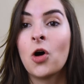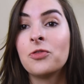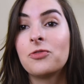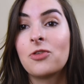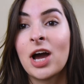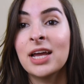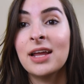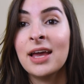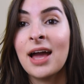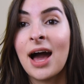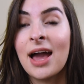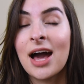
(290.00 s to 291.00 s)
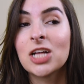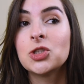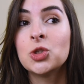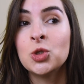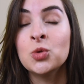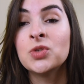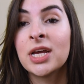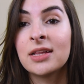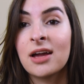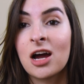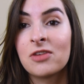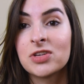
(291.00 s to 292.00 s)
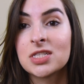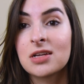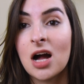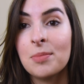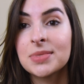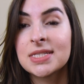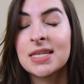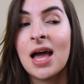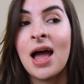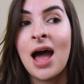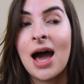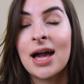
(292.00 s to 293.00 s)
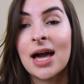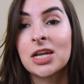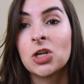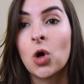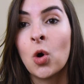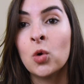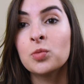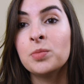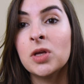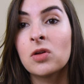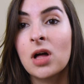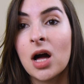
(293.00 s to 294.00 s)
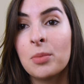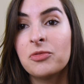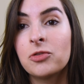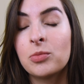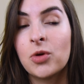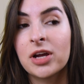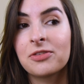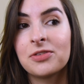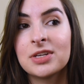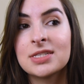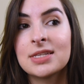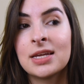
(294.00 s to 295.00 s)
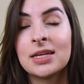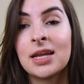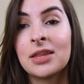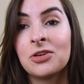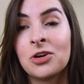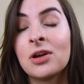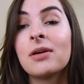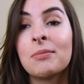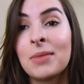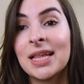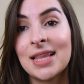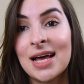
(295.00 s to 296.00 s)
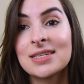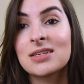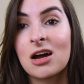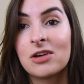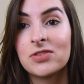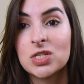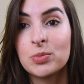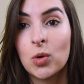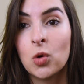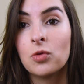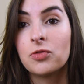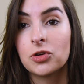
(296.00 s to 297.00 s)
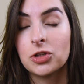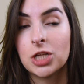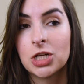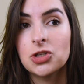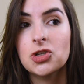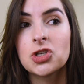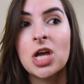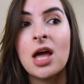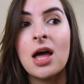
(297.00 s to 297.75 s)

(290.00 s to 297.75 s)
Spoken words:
On Friday, I had 2 Daily Harvest cups. I had an oatmeal cup for breakfast and my last harvest bowl for lunch.